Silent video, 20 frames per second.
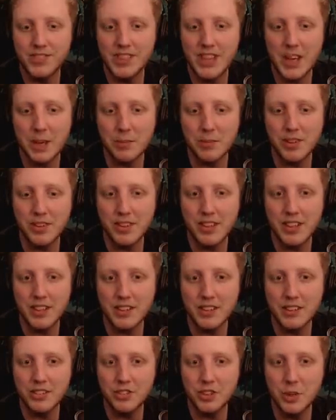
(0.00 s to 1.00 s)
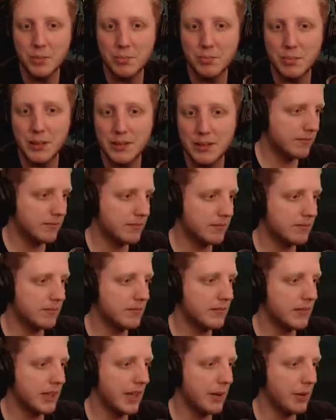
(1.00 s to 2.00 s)
time to take the jump.
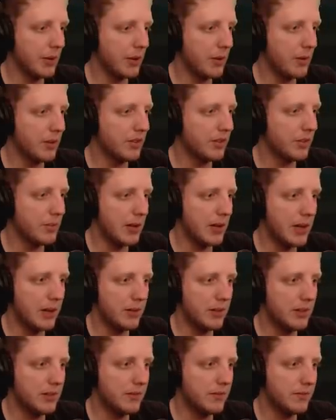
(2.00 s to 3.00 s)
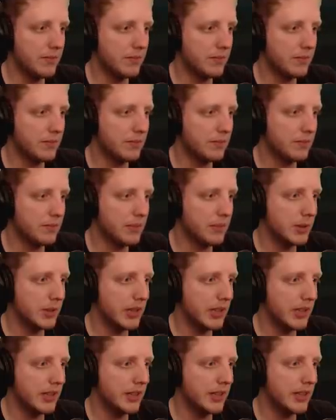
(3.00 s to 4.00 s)
Okay, we got one spare one. Put
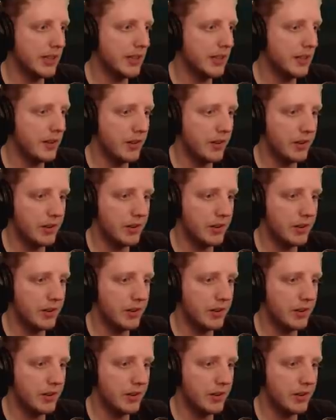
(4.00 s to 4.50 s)
that there.